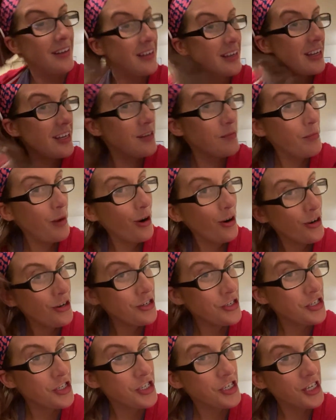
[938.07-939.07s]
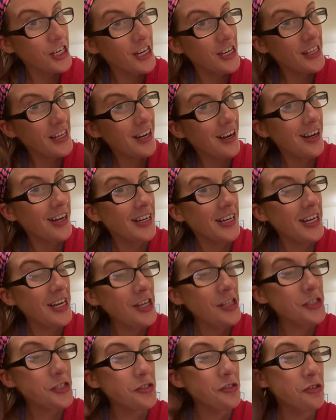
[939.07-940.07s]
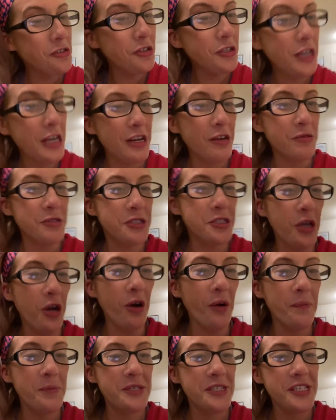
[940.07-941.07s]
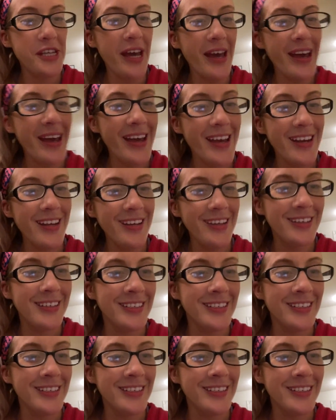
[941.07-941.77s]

in March, and that got canceled, and I was so upset.